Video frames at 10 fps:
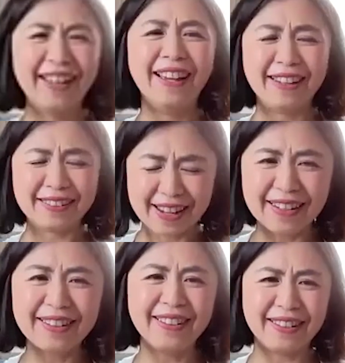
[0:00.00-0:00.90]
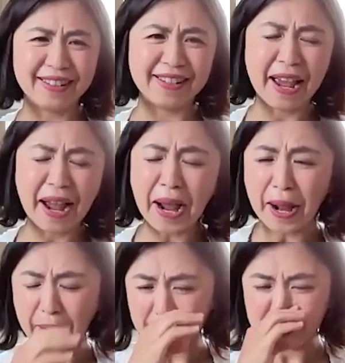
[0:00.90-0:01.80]
Exactly.
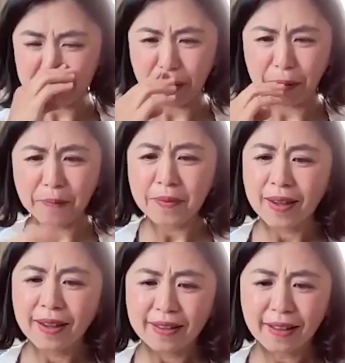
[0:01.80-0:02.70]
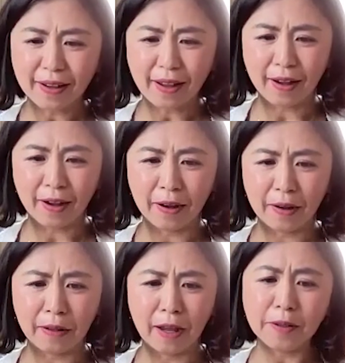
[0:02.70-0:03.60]
Yeah. So
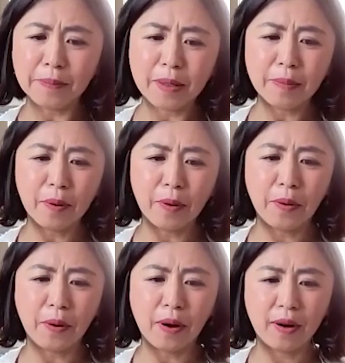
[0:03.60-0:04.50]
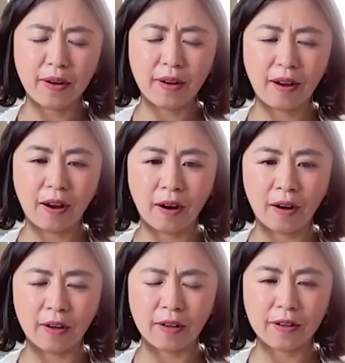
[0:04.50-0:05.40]
a lot of people
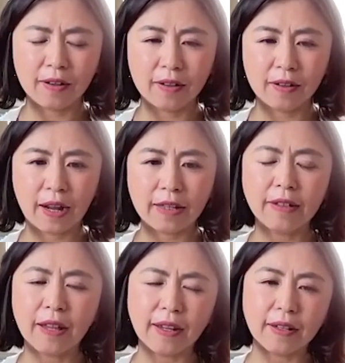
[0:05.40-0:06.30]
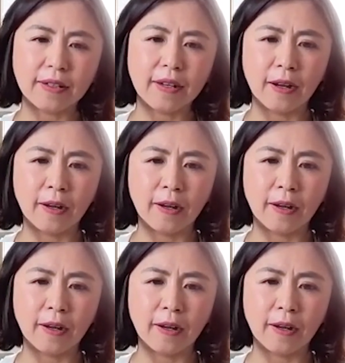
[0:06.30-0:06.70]
are kind of like,